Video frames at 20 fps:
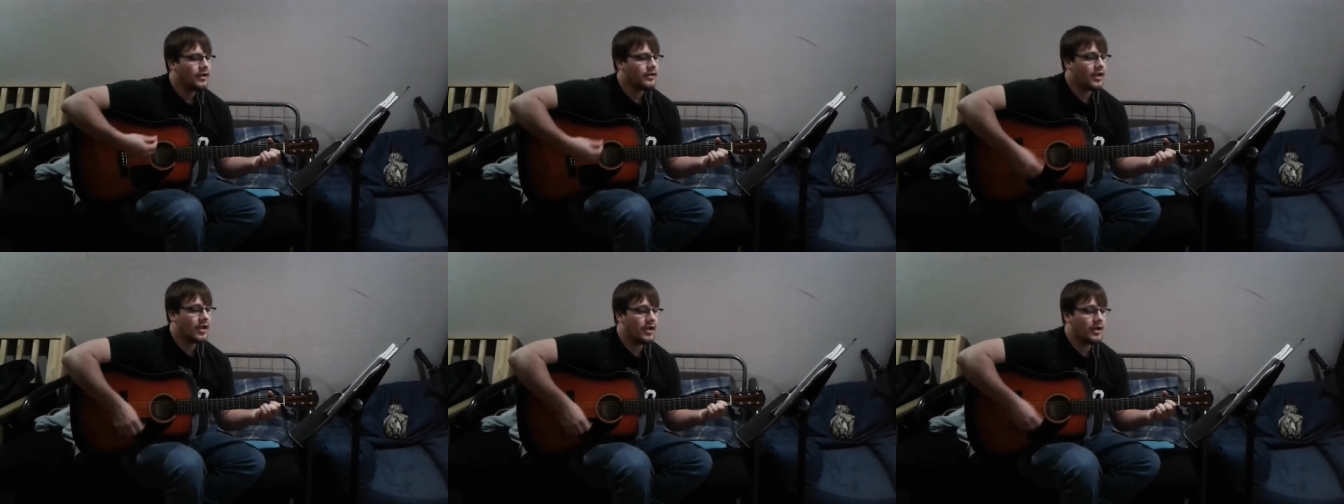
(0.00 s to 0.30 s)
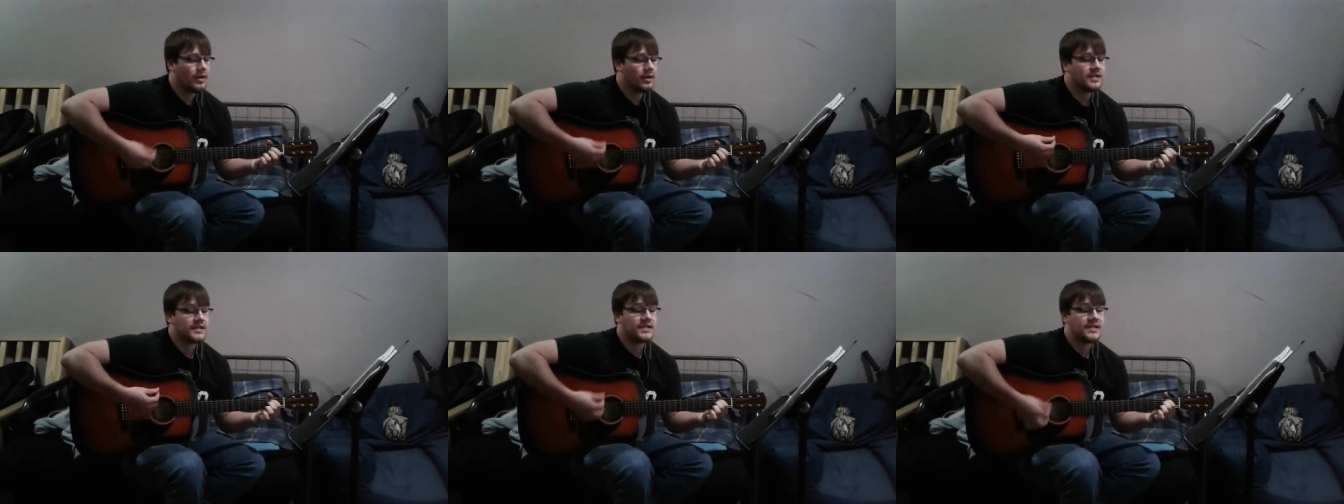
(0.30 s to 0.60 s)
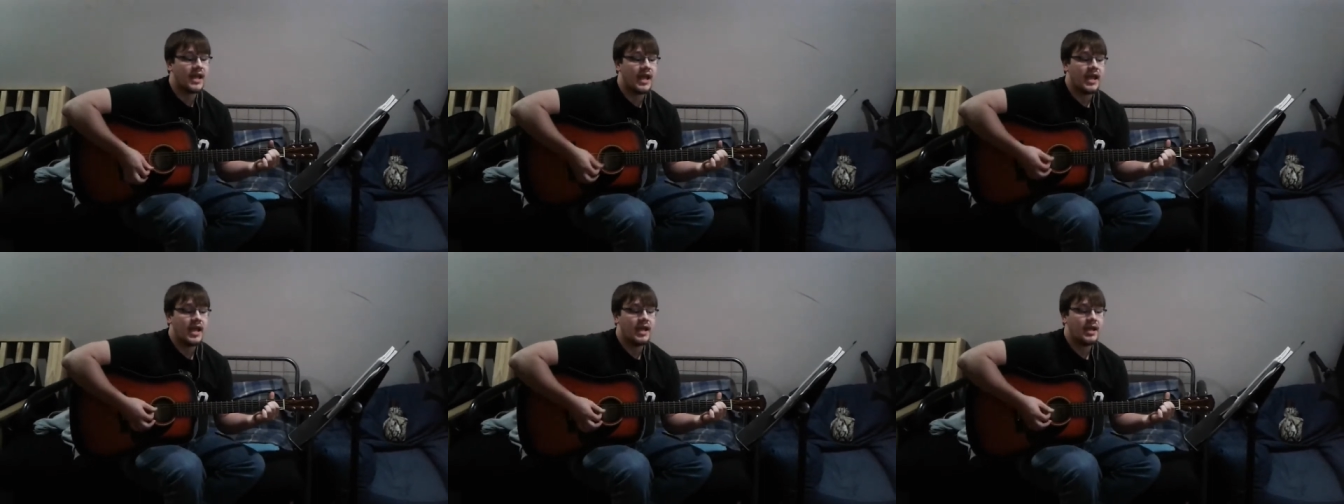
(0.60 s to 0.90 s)
no,
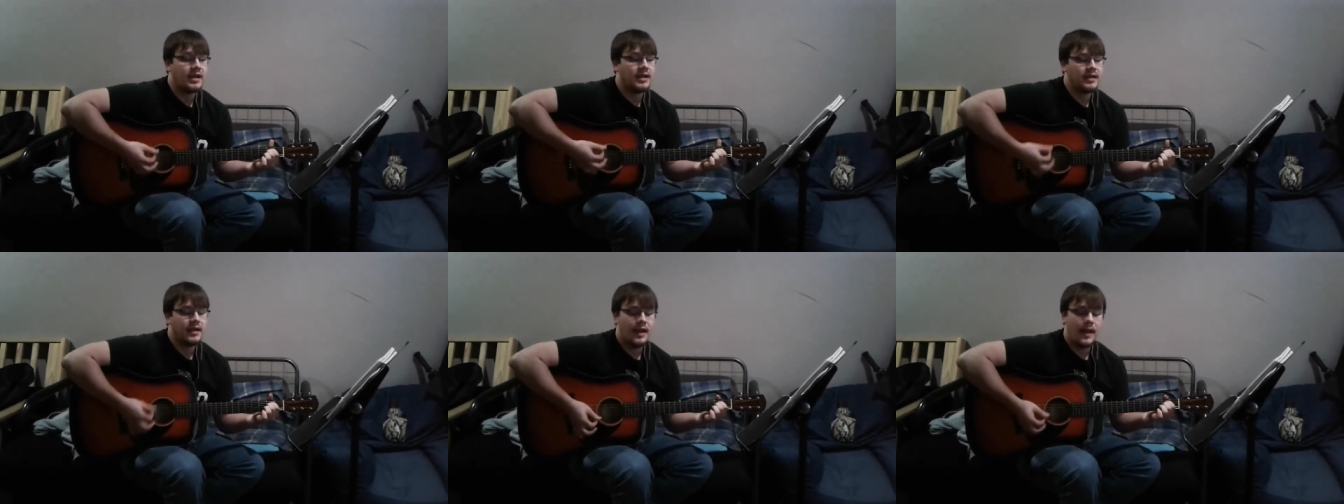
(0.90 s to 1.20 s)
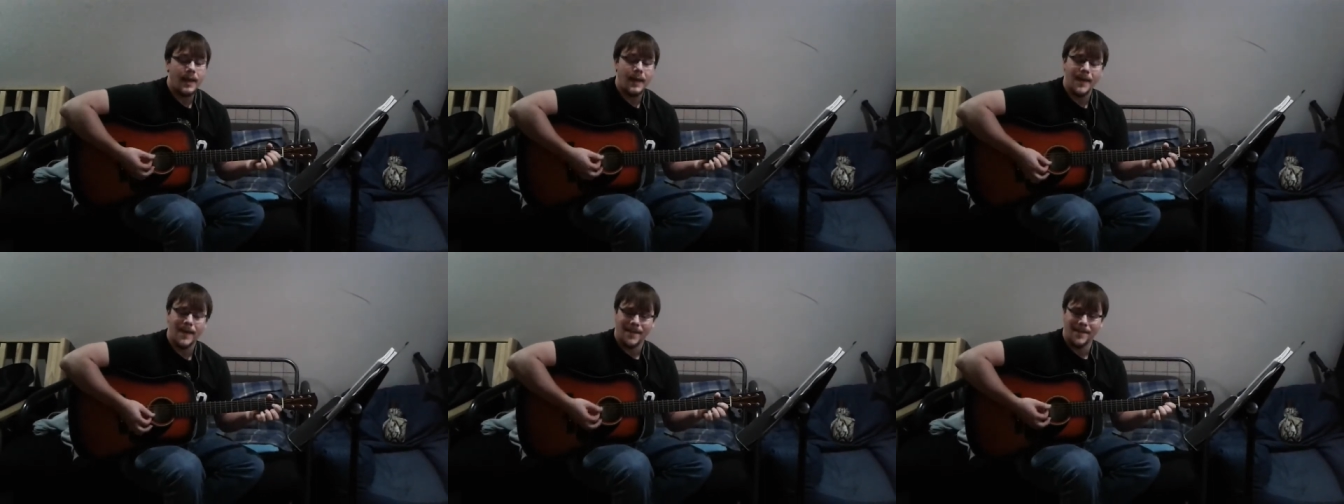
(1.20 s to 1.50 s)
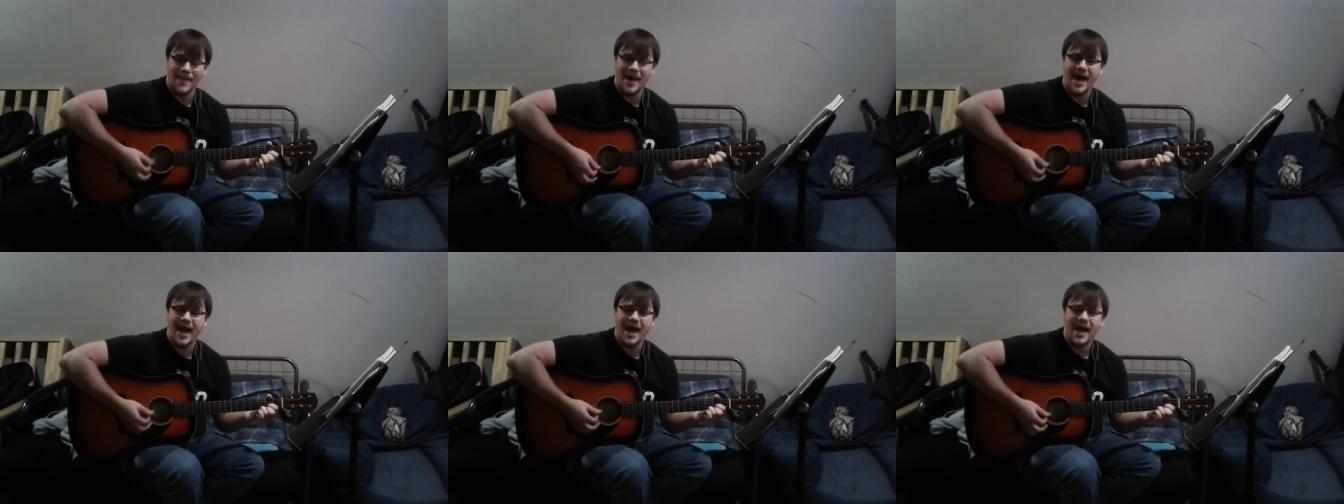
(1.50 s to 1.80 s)
stand
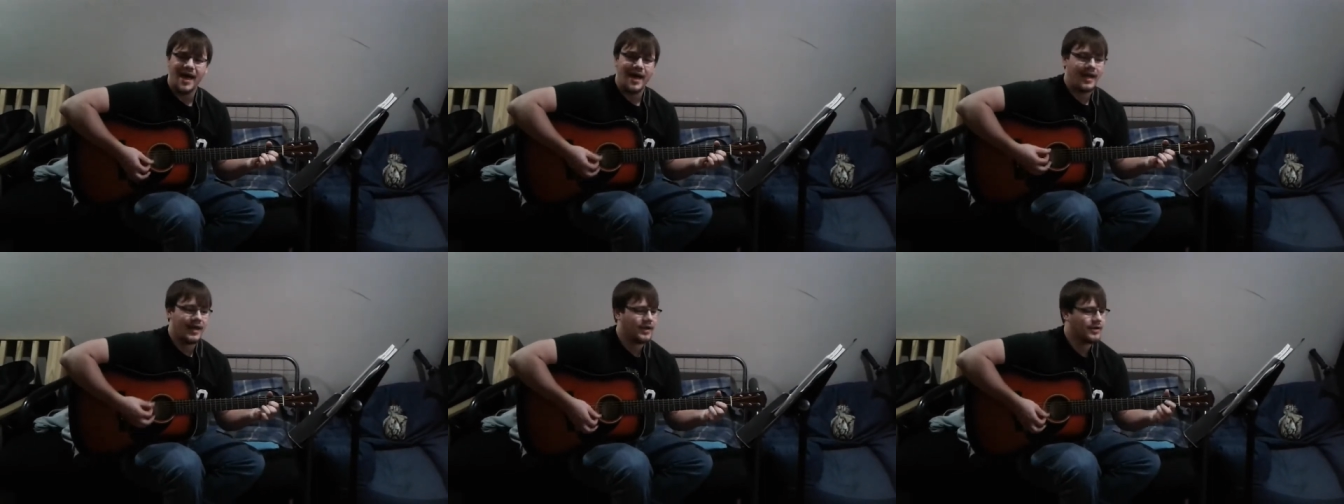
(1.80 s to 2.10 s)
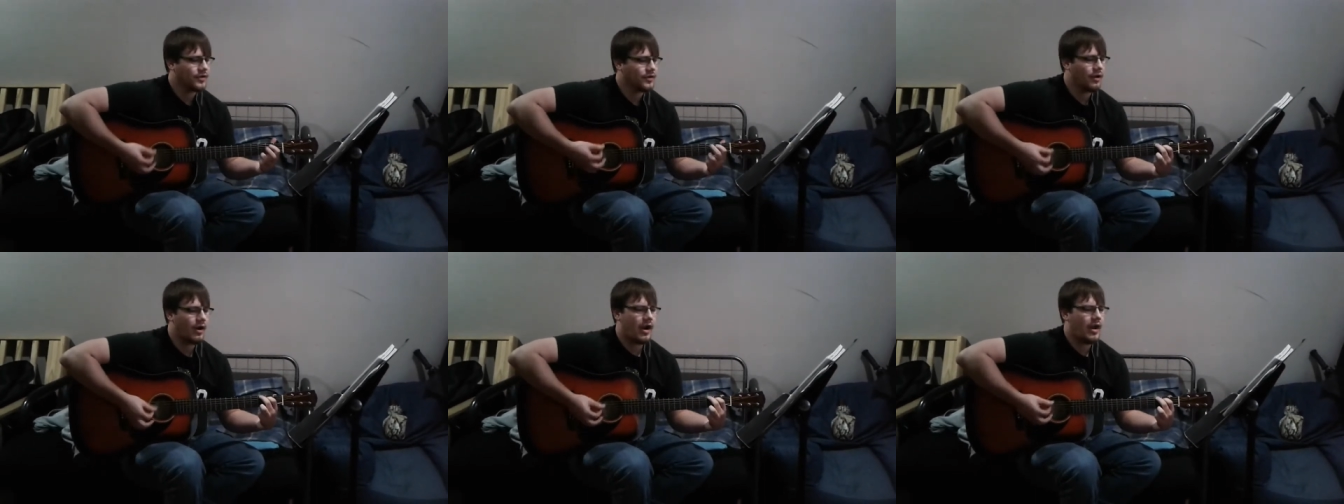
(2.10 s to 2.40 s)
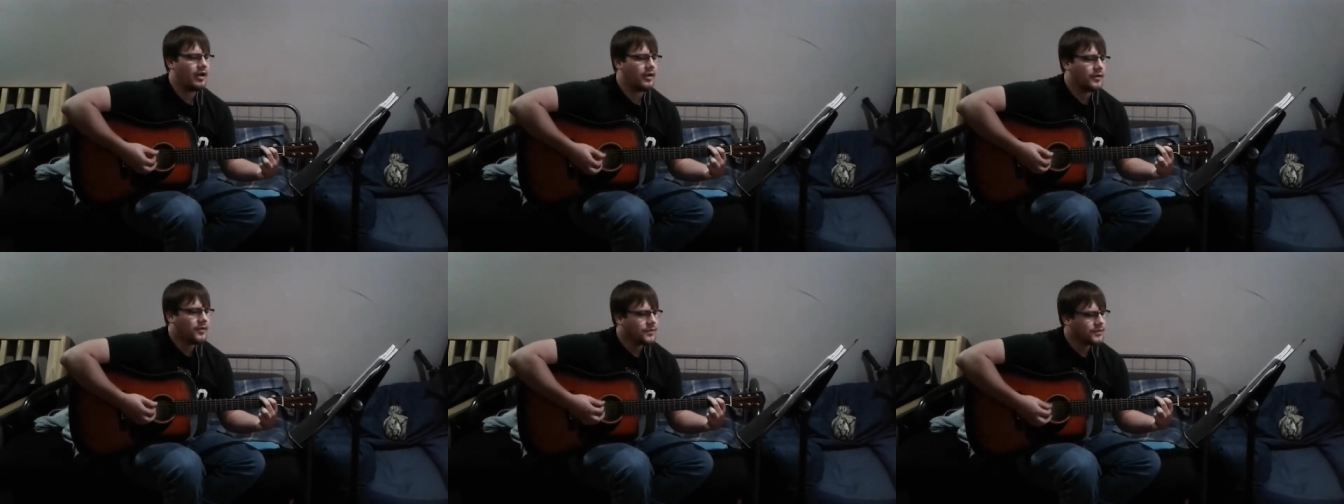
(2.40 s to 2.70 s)
my
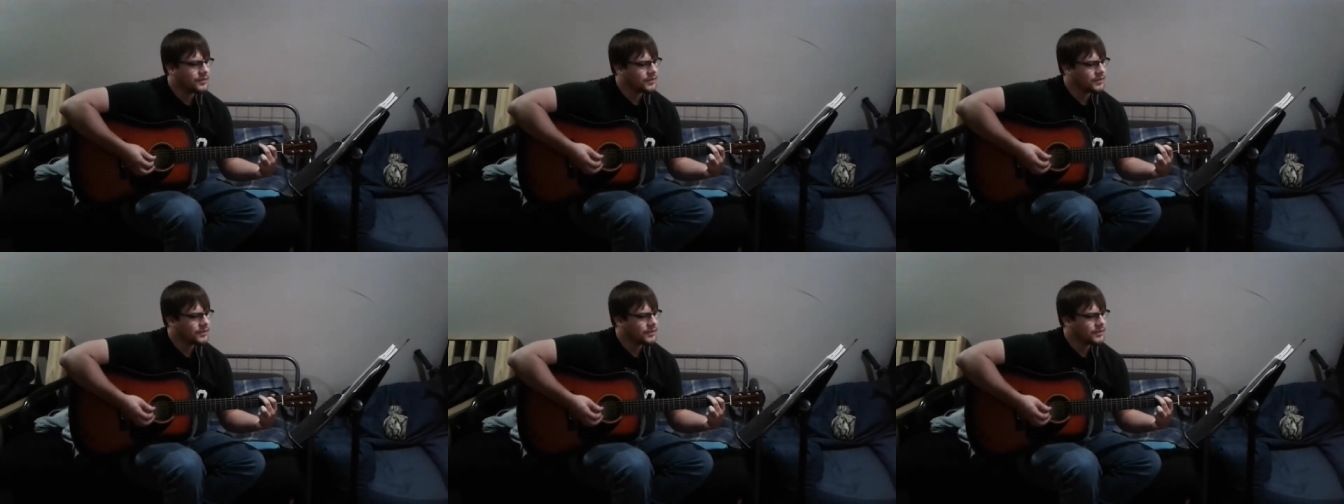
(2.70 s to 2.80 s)
ground.